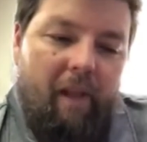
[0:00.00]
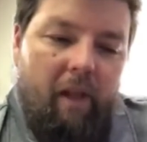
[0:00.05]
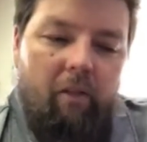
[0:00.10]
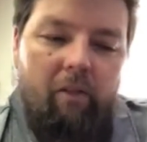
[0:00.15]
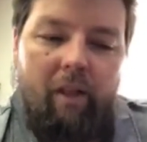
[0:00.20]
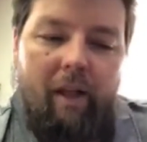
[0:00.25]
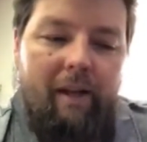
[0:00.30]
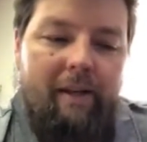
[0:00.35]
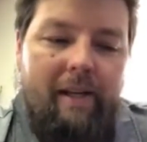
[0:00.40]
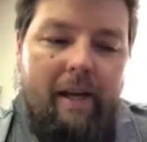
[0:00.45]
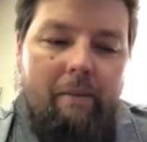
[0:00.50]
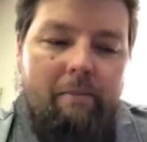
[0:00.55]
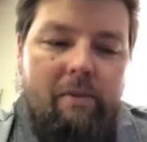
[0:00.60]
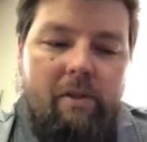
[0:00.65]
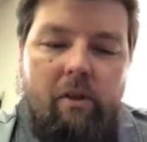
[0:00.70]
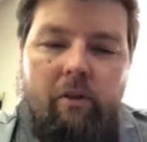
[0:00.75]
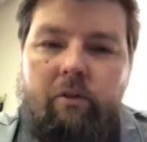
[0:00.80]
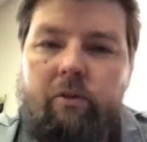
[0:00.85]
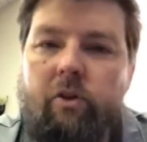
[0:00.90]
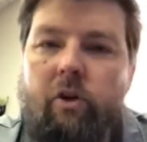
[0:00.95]
A lot of times
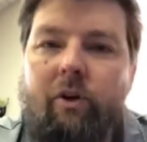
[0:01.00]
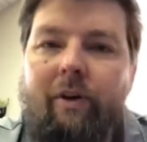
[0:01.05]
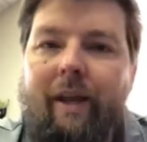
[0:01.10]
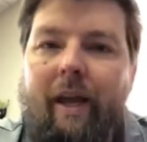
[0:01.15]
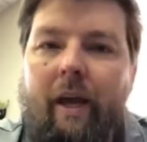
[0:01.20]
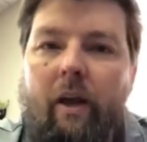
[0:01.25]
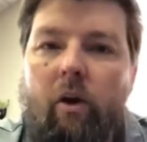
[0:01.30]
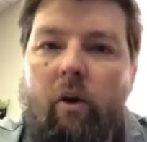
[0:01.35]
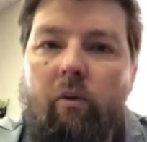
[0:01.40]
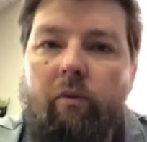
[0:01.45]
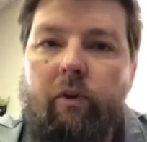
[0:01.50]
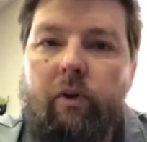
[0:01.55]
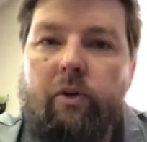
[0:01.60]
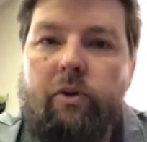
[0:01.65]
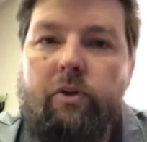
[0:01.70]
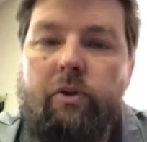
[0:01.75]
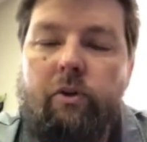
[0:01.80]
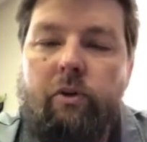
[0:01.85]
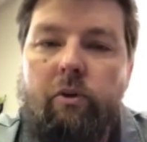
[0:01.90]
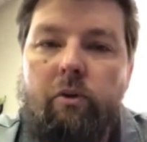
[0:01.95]
they'll turn that over
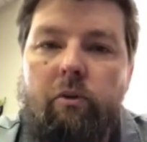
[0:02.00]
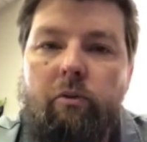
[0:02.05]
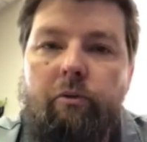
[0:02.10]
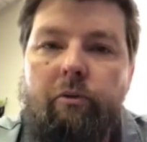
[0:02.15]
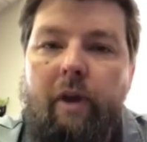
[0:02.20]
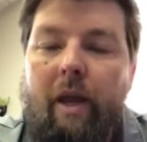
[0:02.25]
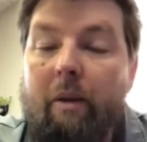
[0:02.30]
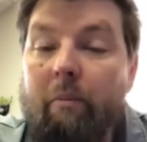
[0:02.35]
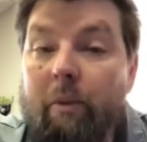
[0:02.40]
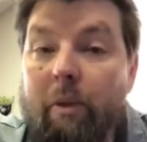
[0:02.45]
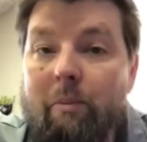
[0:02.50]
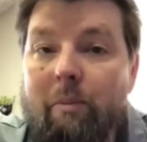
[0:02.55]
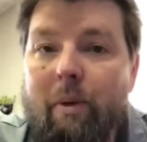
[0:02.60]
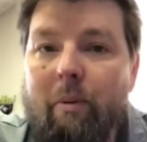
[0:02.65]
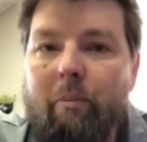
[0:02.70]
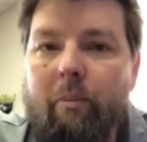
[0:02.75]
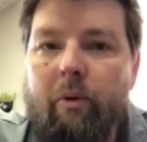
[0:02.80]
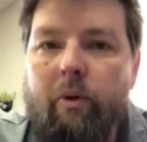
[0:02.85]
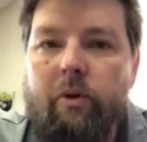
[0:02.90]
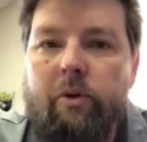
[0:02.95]
to family
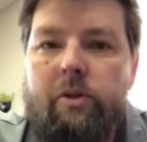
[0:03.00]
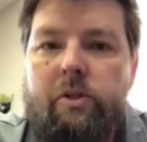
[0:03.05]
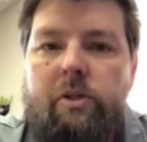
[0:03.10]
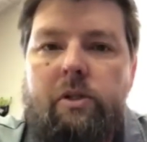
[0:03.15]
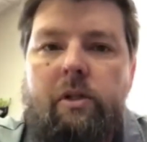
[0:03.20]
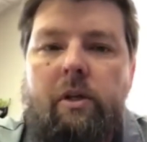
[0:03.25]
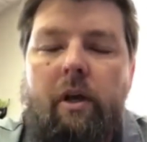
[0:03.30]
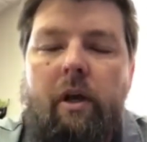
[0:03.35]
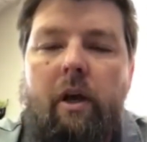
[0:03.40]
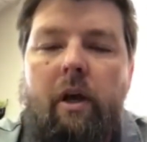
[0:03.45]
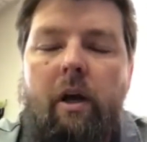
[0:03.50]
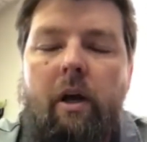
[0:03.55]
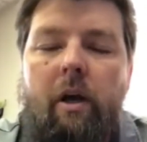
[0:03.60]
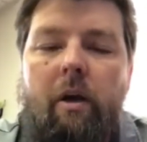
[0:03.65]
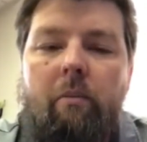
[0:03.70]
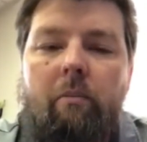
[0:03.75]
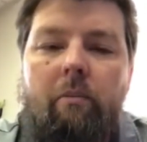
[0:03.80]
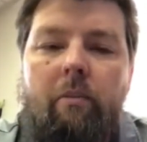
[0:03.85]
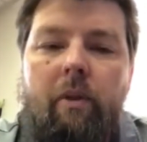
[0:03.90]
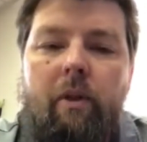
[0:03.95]
members,
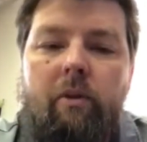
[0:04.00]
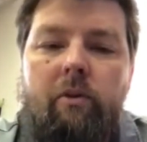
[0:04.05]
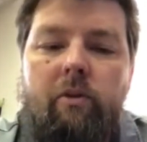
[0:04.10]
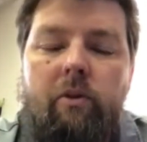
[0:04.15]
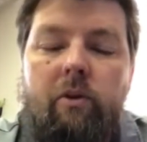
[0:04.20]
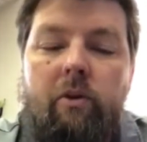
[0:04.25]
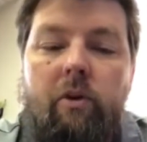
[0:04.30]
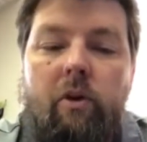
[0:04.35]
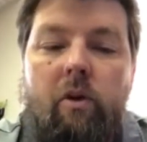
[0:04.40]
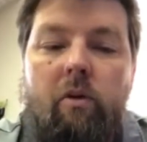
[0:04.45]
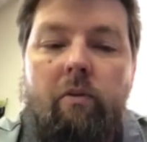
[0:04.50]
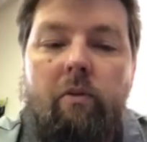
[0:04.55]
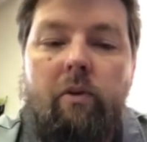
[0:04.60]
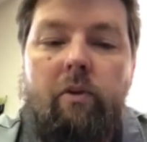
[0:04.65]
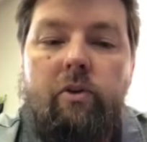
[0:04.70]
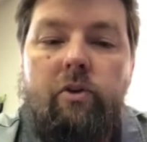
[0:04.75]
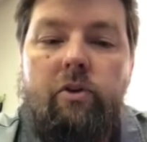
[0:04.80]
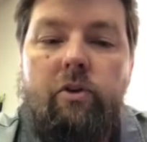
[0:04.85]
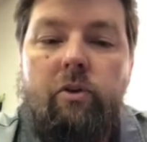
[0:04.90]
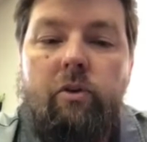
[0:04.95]
they'll turn it over
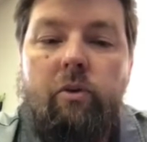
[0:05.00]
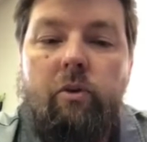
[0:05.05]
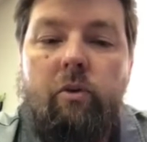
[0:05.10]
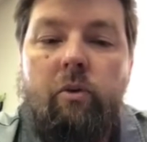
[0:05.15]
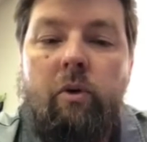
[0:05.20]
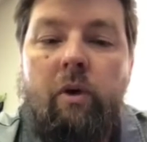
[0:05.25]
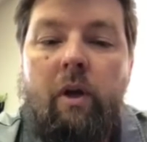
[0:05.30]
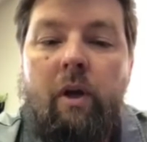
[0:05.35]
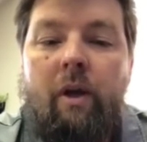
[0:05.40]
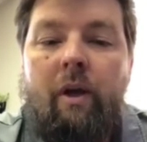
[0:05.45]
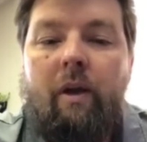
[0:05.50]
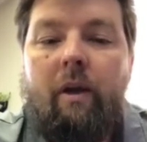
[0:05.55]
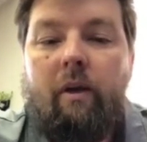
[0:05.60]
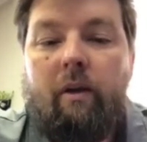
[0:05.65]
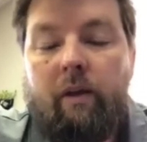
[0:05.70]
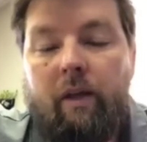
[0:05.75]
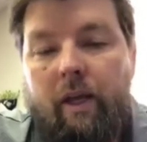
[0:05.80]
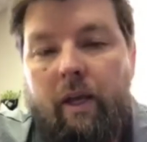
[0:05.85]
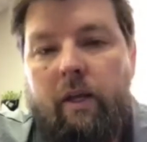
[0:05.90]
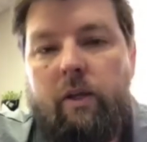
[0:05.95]
to
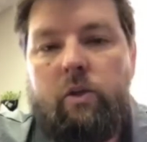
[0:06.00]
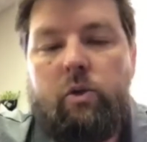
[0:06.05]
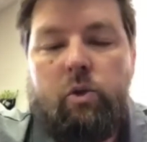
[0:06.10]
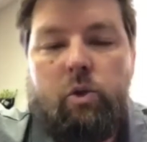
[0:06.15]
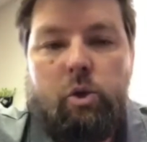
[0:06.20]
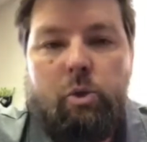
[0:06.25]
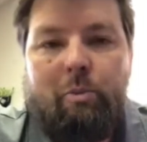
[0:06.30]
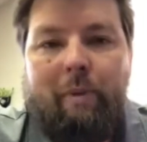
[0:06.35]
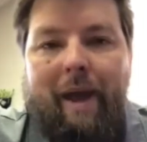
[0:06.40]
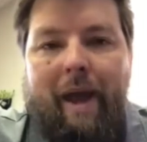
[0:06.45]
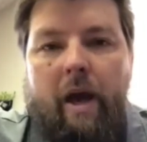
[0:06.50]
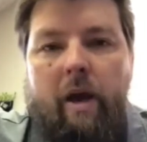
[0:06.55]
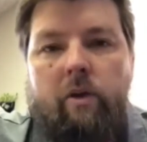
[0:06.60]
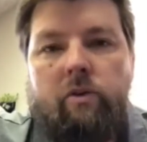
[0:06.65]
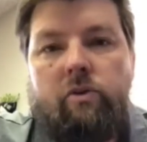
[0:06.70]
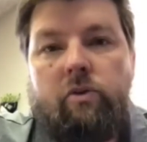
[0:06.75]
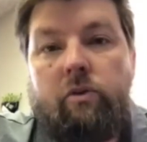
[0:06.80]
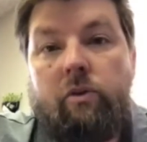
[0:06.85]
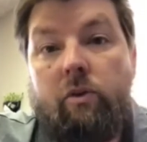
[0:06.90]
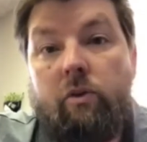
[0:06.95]
kids or
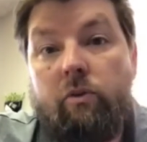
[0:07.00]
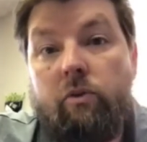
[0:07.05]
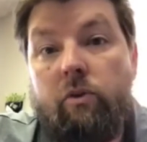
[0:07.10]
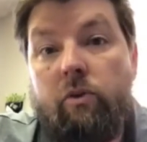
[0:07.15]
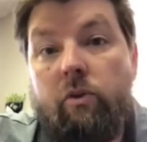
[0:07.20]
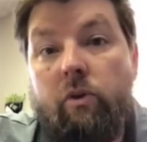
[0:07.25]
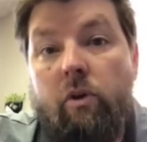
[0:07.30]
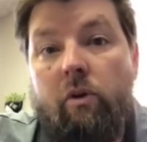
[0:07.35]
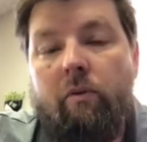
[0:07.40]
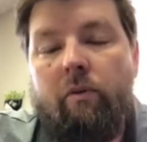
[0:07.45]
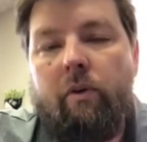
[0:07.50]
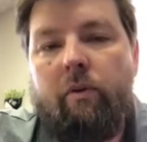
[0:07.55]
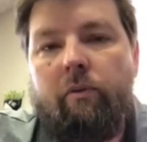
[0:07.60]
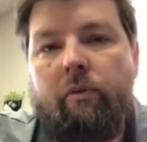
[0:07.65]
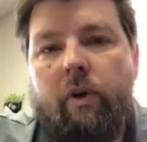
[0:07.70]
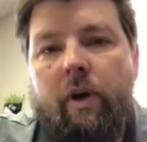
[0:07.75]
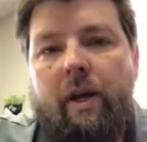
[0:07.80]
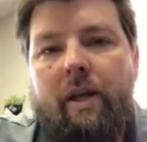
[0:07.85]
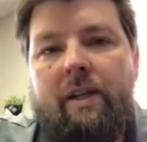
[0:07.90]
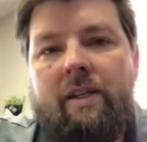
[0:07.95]
spouse, or they'll turn it over to
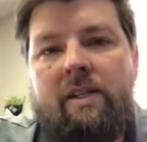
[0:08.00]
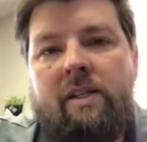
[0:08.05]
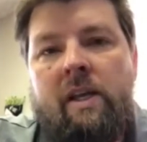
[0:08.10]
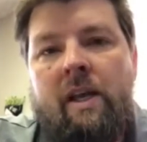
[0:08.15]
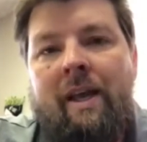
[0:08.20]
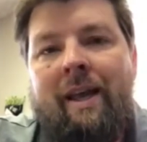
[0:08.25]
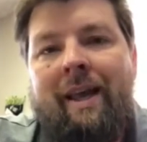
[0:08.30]
friends.